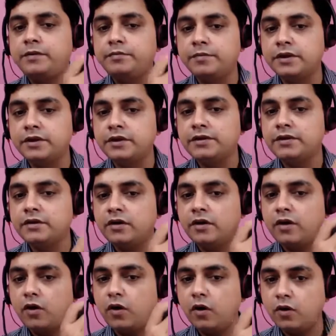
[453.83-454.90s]
me
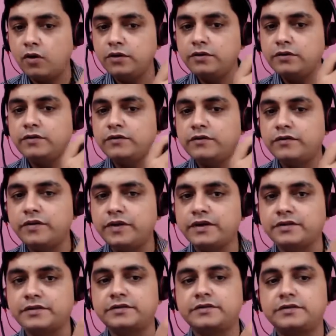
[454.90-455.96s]
on face.